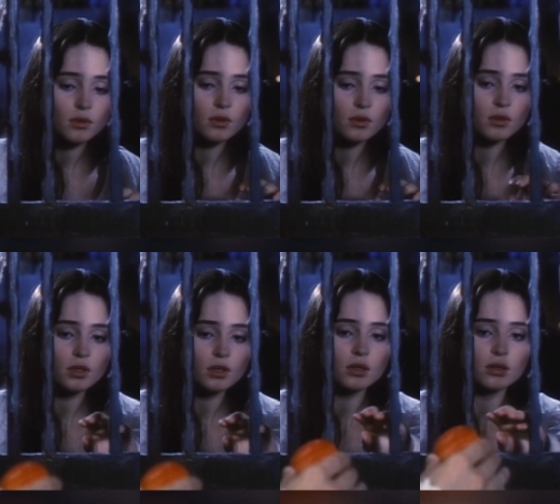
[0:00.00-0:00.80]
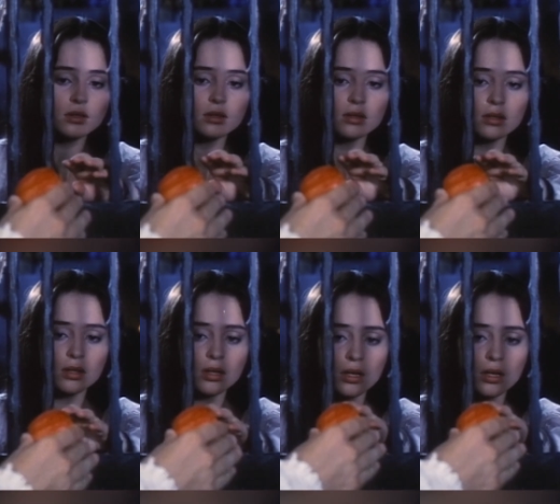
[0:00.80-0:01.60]
And the
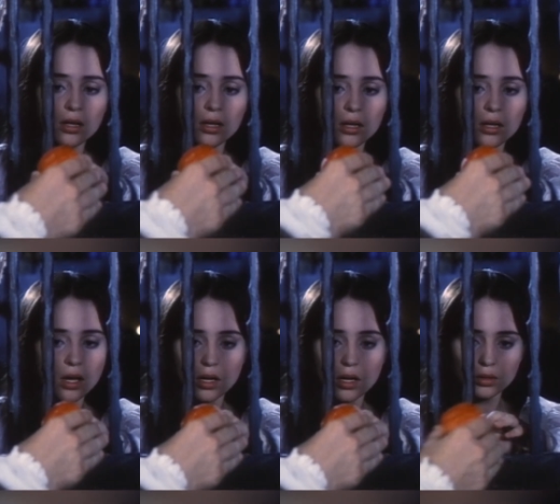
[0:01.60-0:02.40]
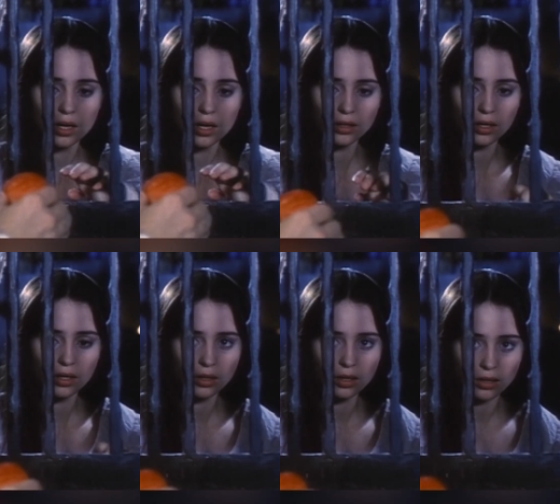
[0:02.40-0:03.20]
sweetest. No, uh,
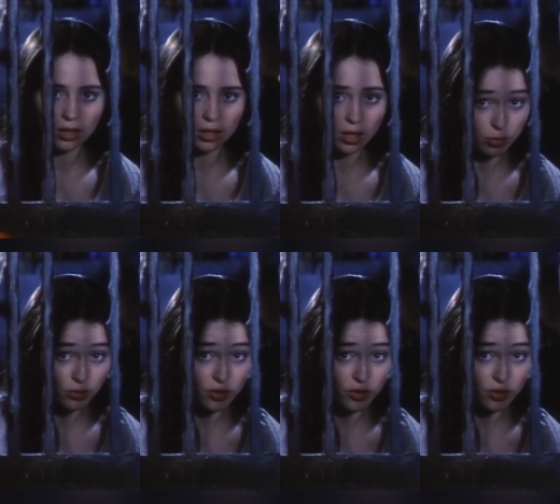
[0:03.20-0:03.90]
Yep, I was